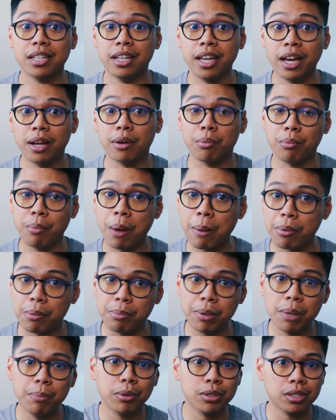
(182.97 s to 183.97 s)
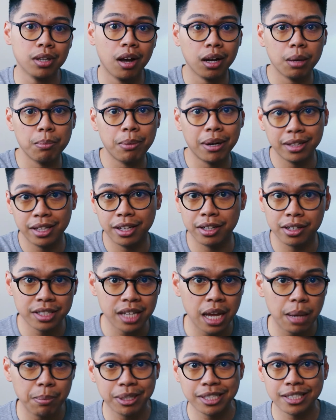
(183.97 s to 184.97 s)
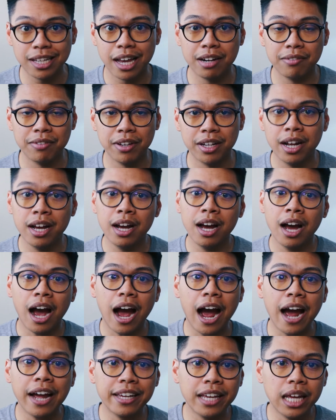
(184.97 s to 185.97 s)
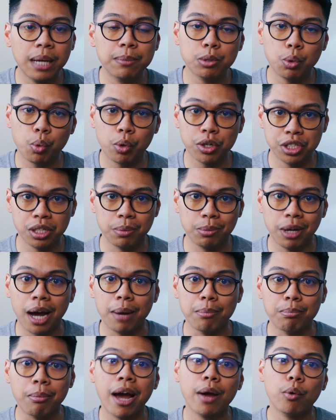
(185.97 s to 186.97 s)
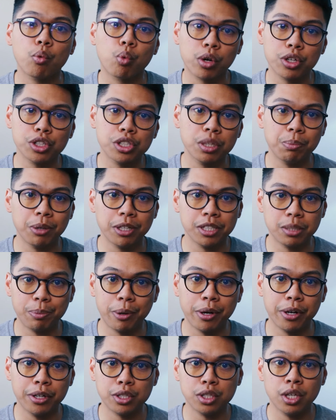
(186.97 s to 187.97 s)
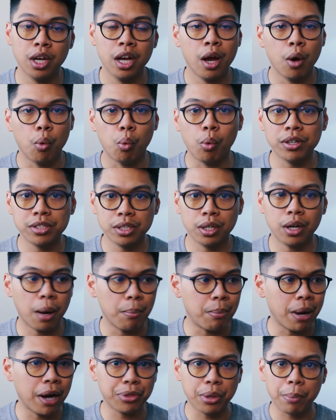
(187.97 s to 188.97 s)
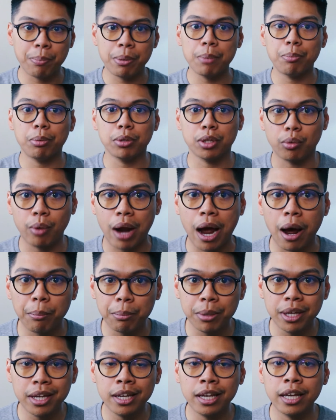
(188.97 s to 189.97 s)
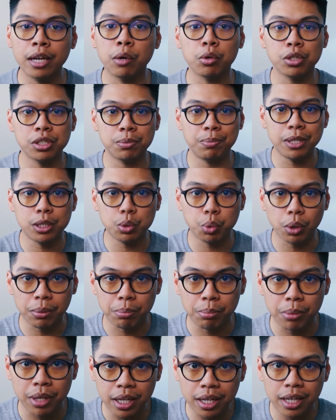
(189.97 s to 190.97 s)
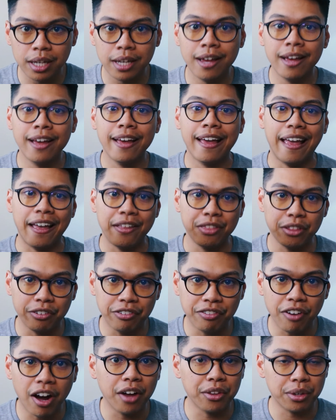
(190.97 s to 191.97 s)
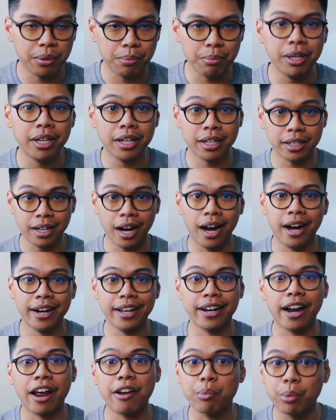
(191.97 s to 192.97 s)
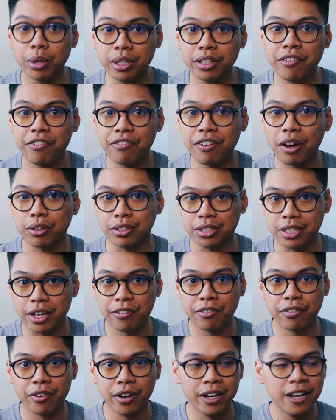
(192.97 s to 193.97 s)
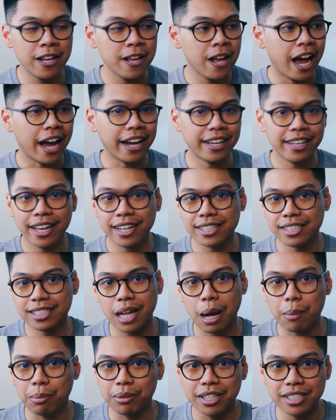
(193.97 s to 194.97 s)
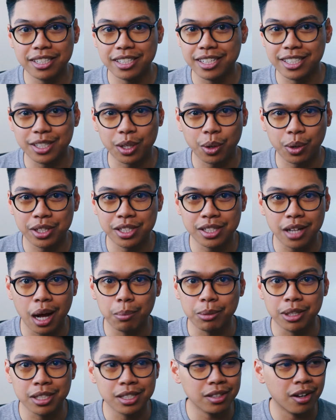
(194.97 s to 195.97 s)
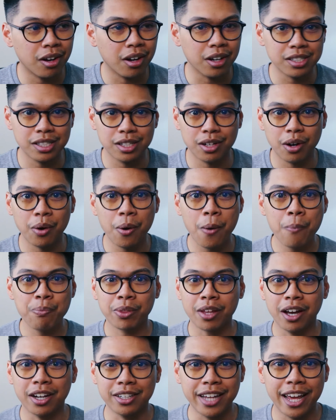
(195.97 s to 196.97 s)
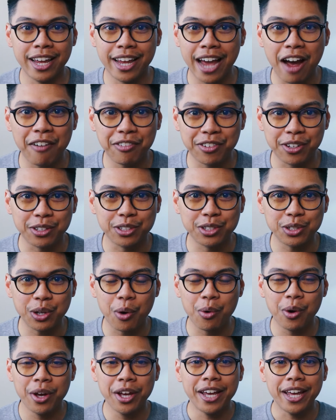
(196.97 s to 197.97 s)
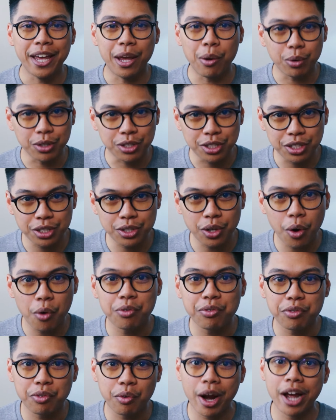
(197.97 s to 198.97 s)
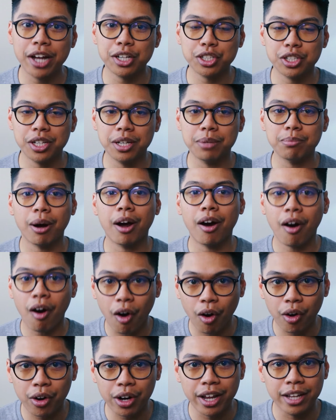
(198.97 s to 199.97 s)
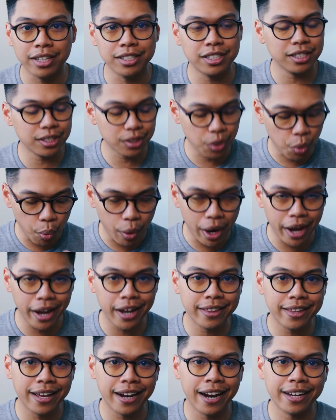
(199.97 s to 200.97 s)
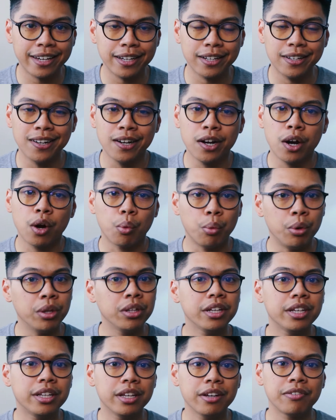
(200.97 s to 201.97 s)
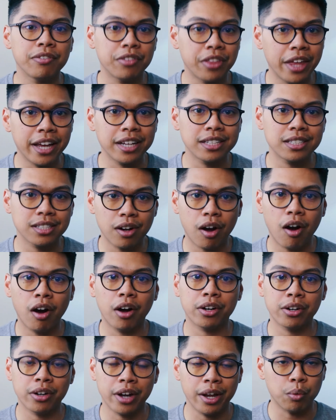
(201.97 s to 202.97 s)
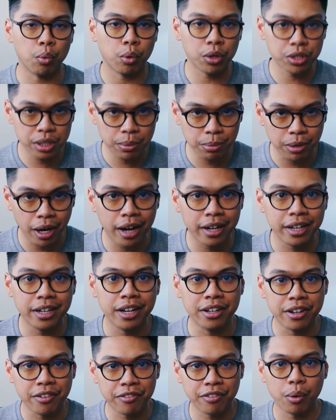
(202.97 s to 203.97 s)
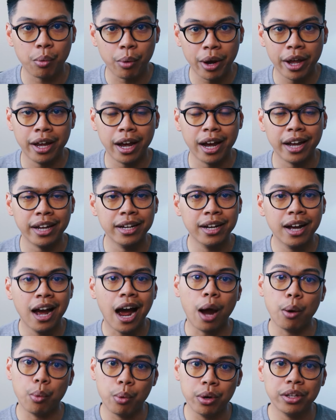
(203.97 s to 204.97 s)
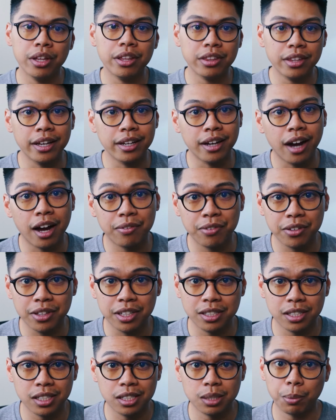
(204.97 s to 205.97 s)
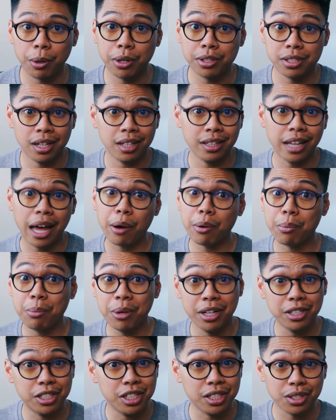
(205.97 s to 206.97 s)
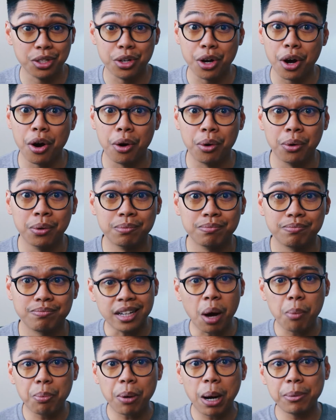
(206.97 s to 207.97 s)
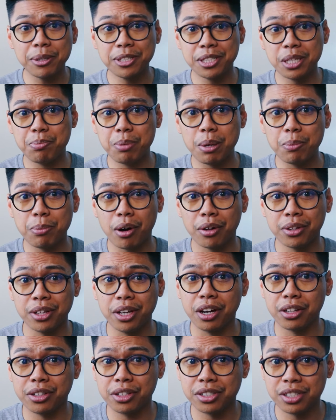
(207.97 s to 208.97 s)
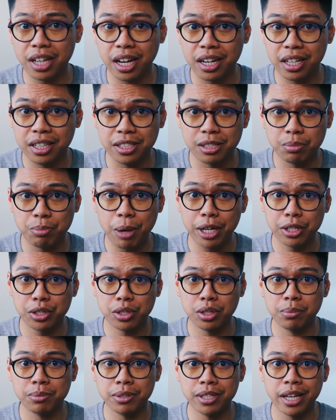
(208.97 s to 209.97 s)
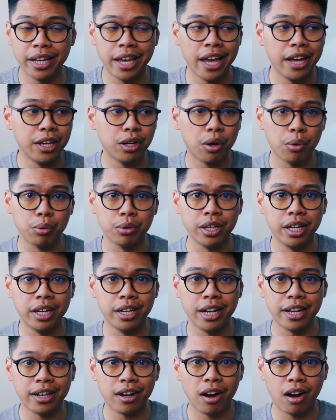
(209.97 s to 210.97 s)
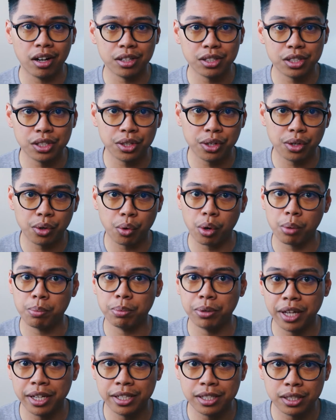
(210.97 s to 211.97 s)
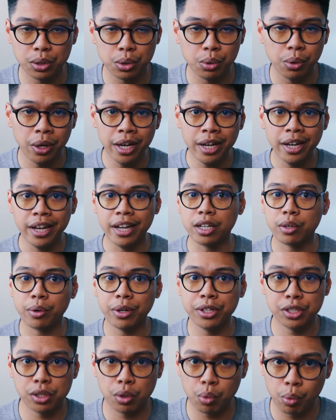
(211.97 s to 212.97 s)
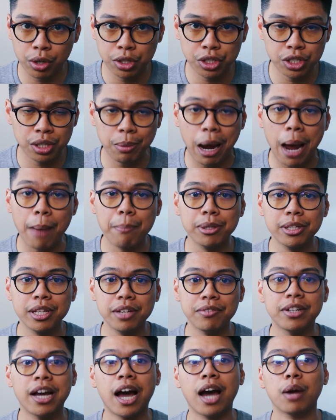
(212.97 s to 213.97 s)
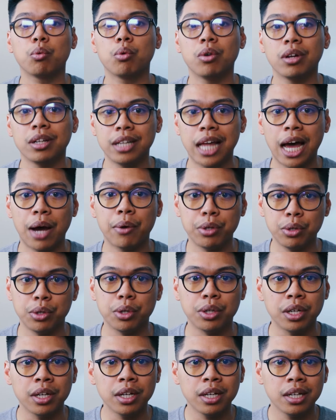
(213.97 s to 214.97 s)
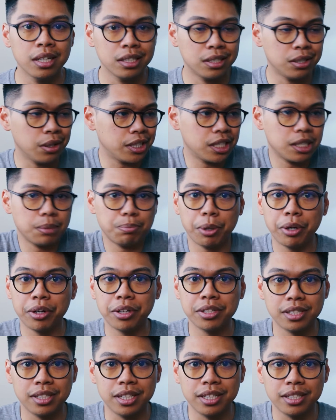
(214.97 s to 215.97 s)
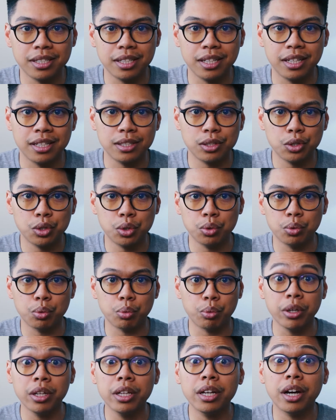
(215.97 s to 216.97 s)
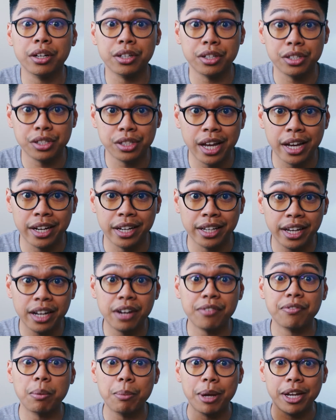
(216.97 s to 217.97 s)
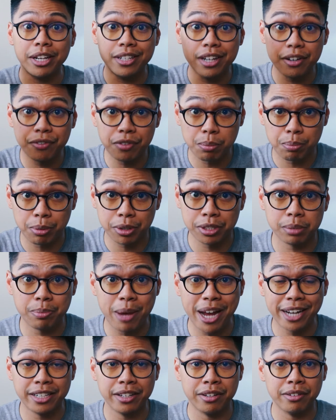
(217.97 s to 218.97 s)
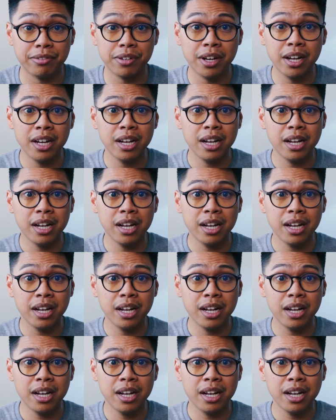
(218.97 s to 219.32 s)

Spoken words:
Again, remember, people talk about the entertainment side of it. I came to worship God. My worship experience wasn't about the people around me. It was between me and the Father, me and God, and I really felt different. I can't stop listening to Chris Tomlin songs, you know, a day after. So it was so fresh in my heart, and just the way that I can really give thanks and honor and worship God in a different way. I really thank God for this experience and allowing me to just go. Now, I'll probably see people on the other side of the spectrum saying, "Hey, you don't need a concert or a place to increase your worship." I believe God will allow you to experience these things, to really understand and get it from a different perspective.